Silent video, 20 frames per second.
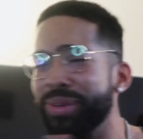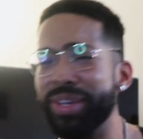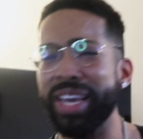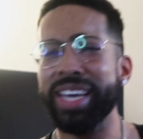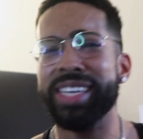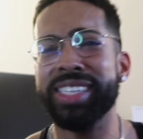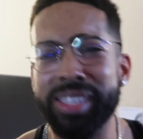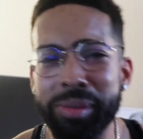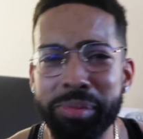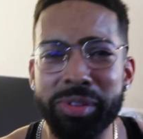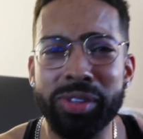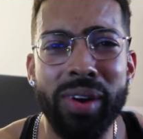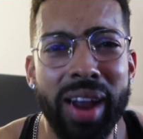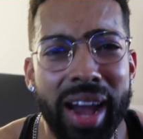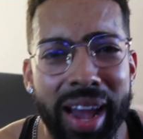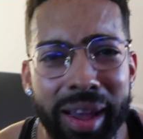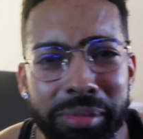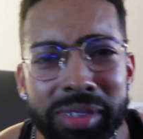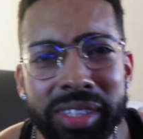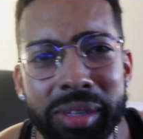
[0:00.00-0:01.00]
yeah,
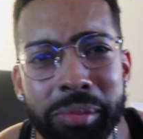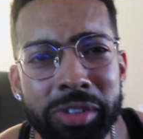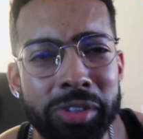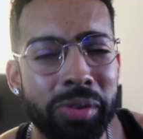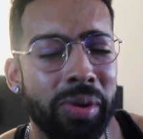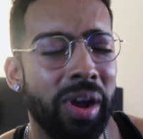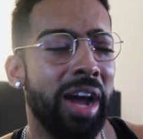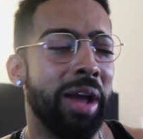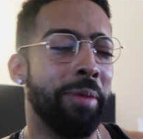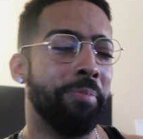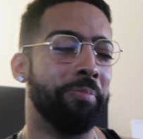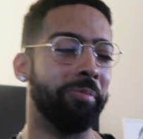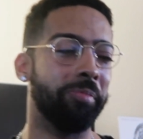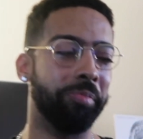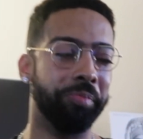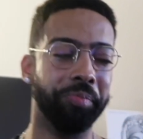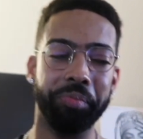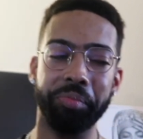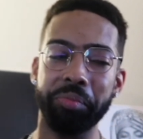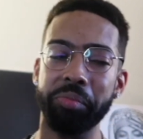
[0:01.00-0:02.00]
subscribe.
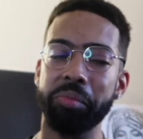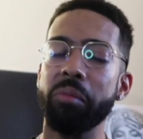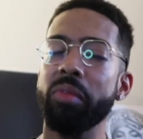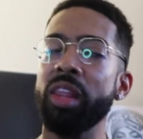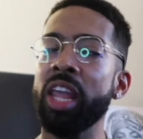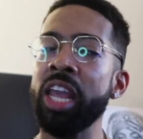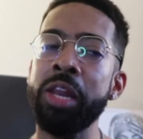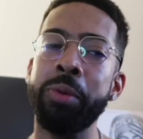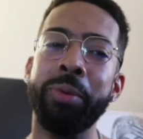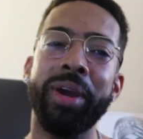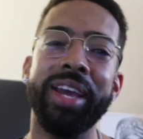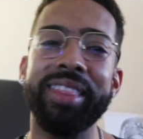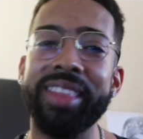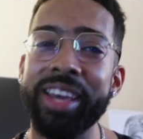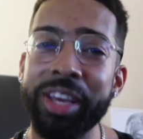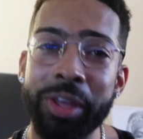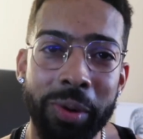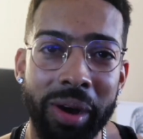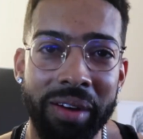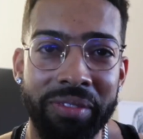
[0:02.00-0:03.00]
Anyway,
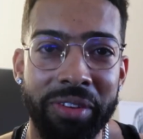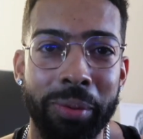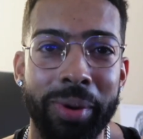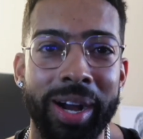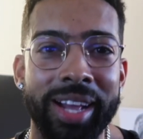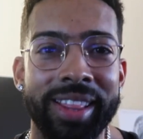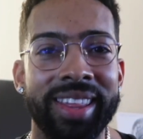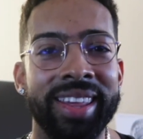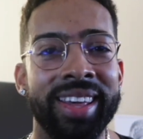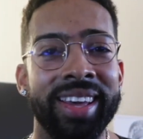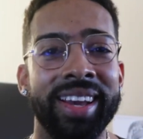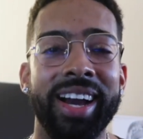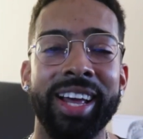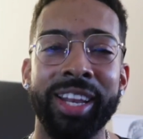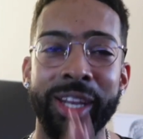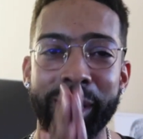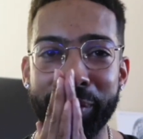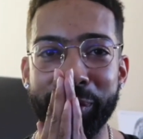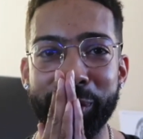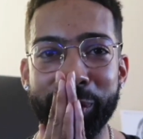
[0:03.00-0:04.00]
thank you all for watching. I
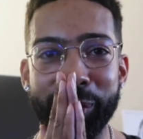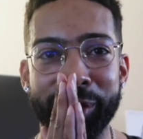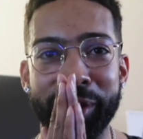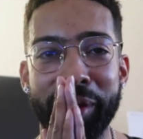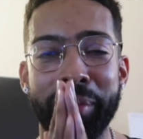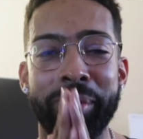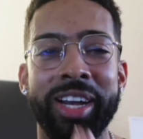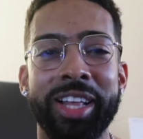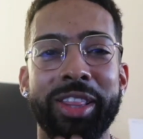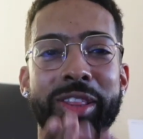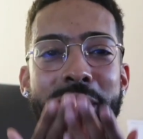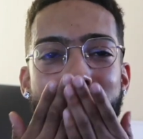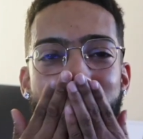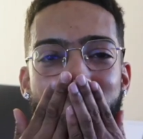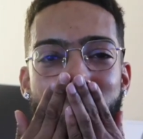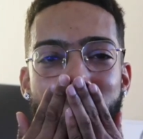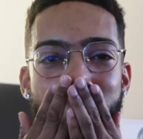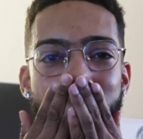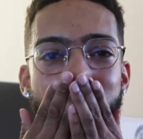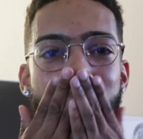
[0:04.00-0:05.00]
love you so much.
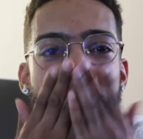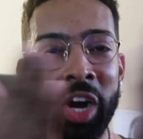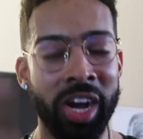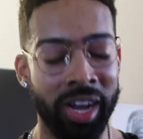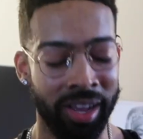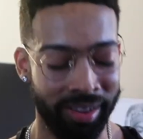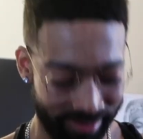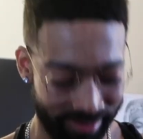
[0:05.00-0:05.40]
Mwah.